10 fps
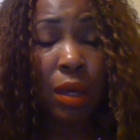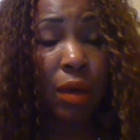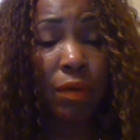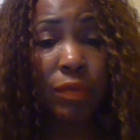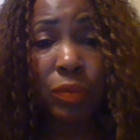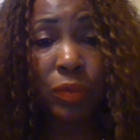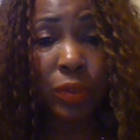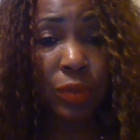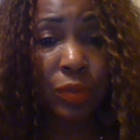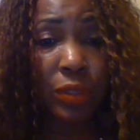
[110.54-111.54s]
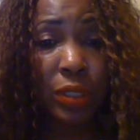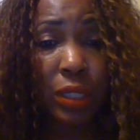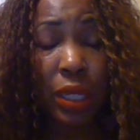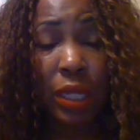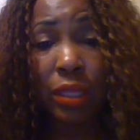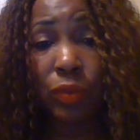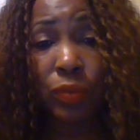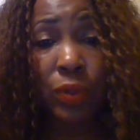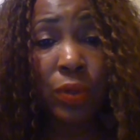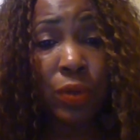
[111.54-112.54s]
of the worst. And the
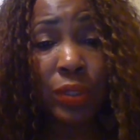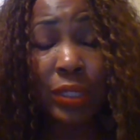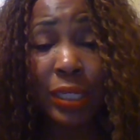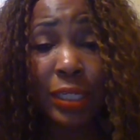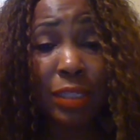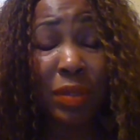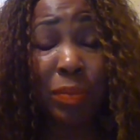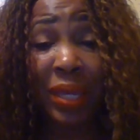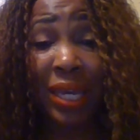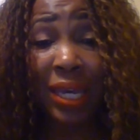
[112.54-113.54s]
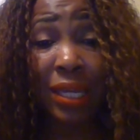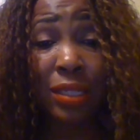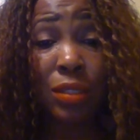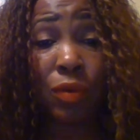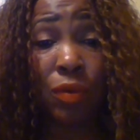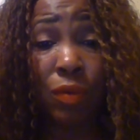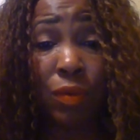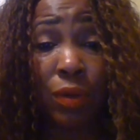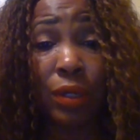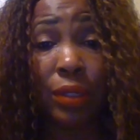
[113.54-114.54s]
word needs to be passed
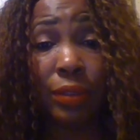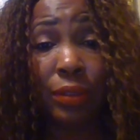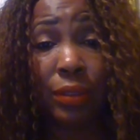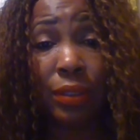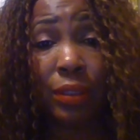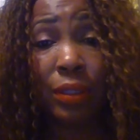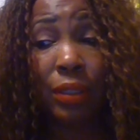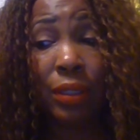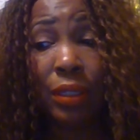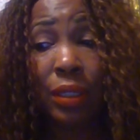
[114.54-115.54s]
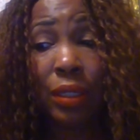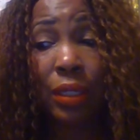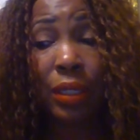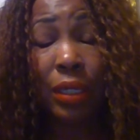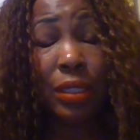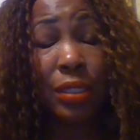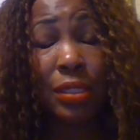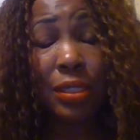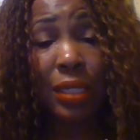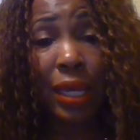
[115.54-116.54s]
on. It is
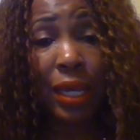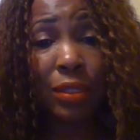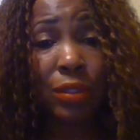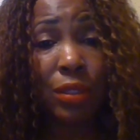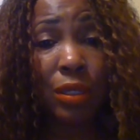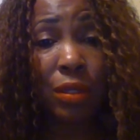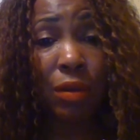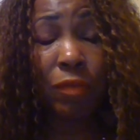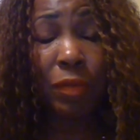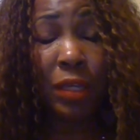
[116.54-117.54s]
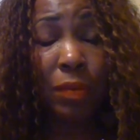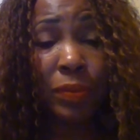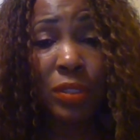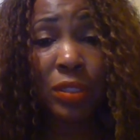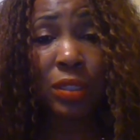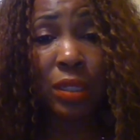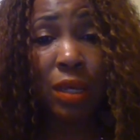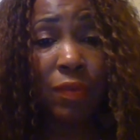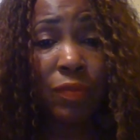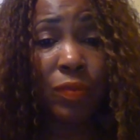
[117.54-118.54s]
sad to hear of people's
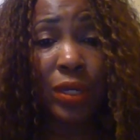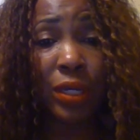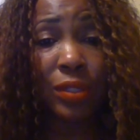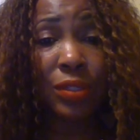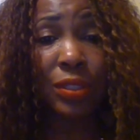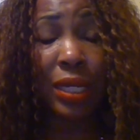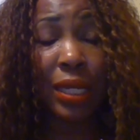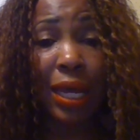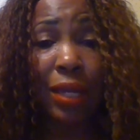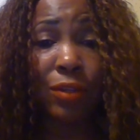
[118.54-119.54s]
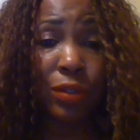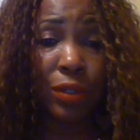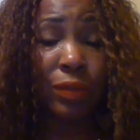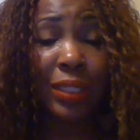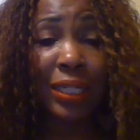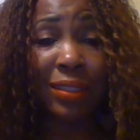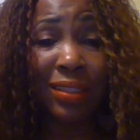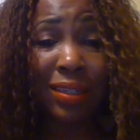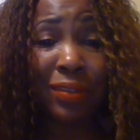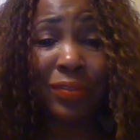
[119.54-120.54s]
loved ones that I know they
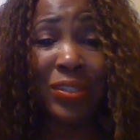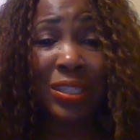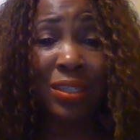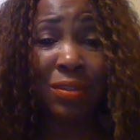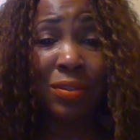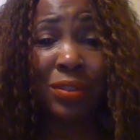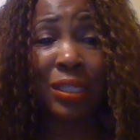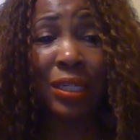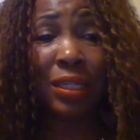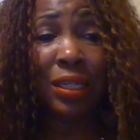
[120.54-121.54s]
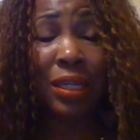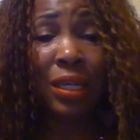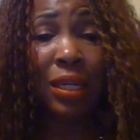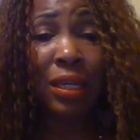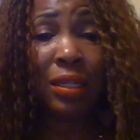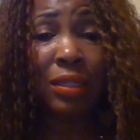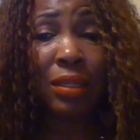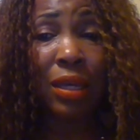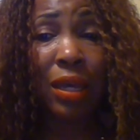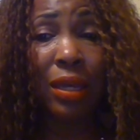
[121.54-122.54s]
love dearly,
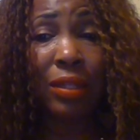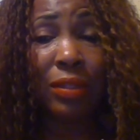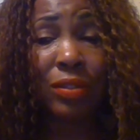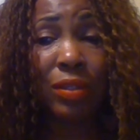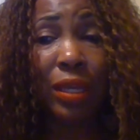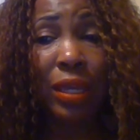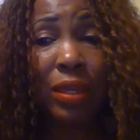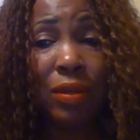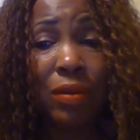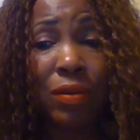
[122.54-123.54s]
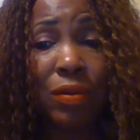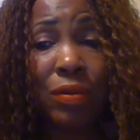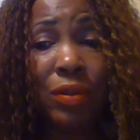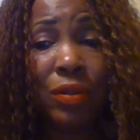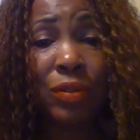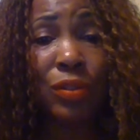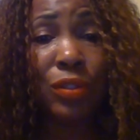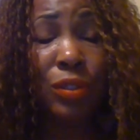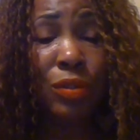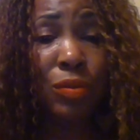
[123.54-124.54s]
and to hear
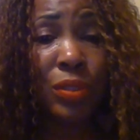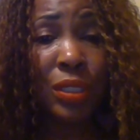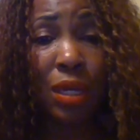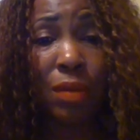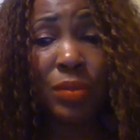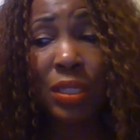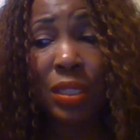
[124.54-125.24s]
news come to